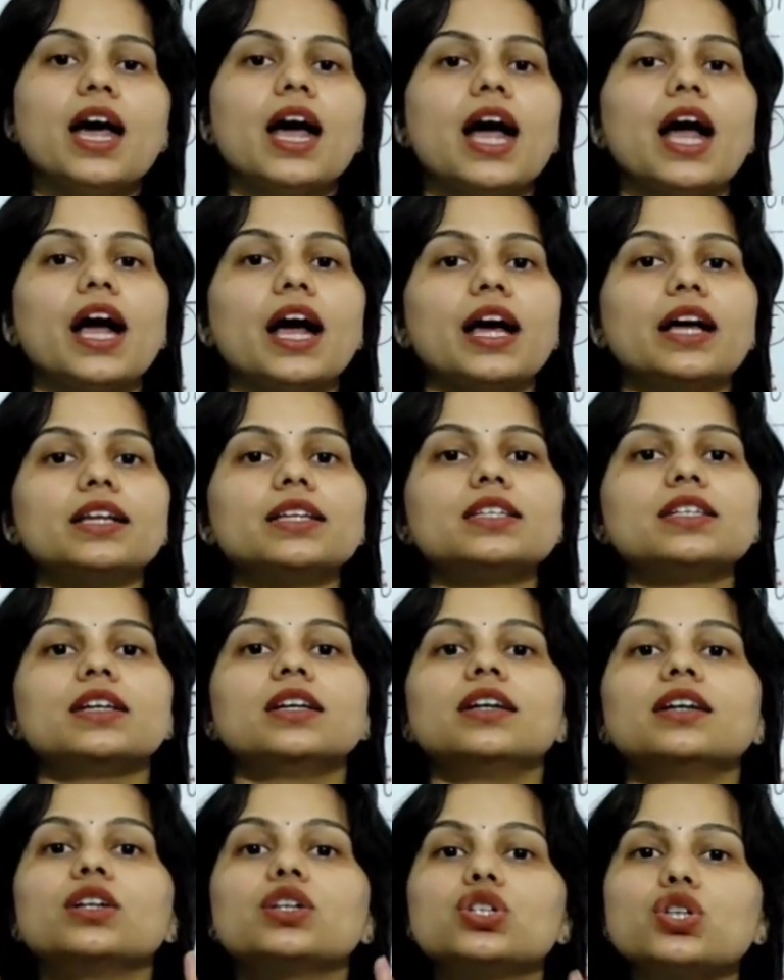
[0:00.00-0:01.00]
and
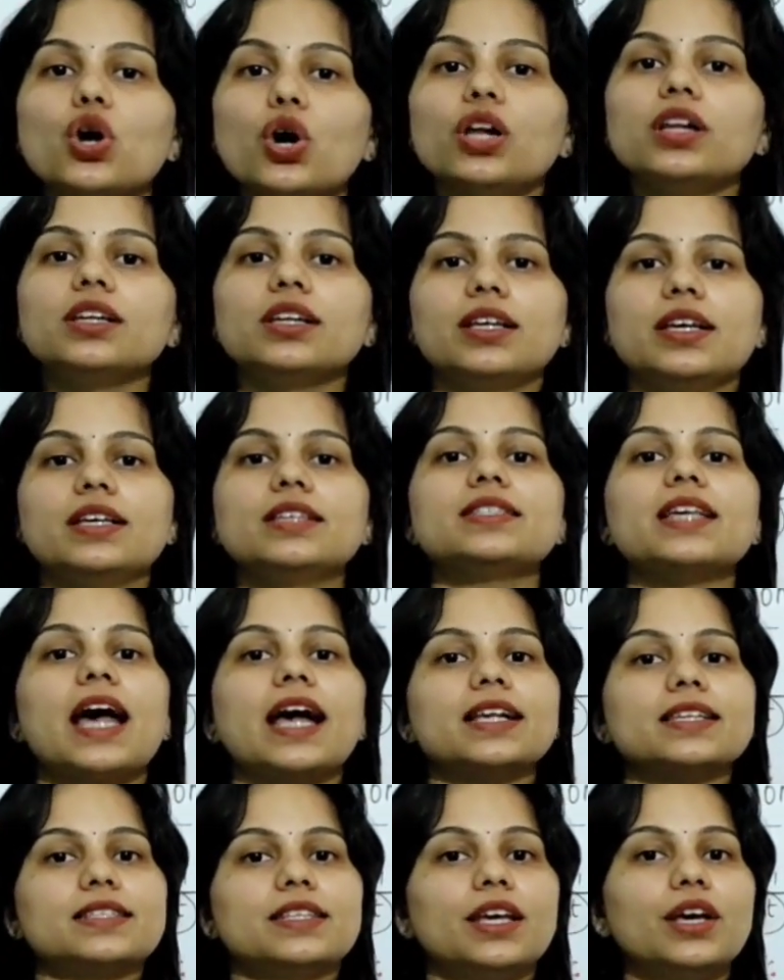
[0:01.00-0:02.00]
tallness
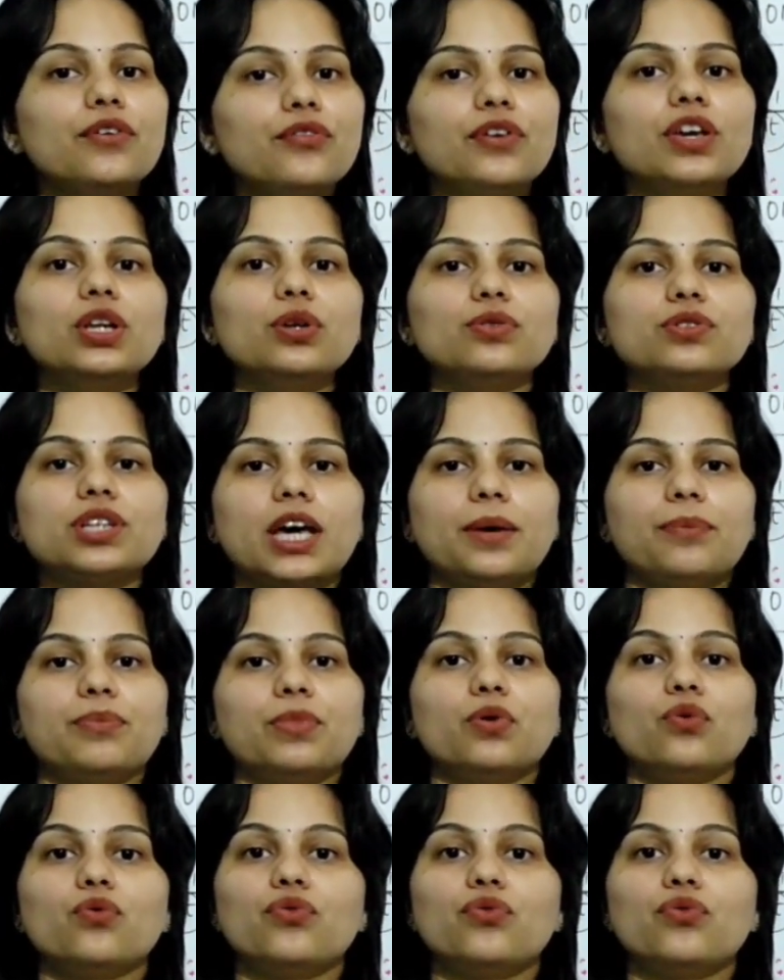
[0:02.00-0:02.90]
as their phenotype.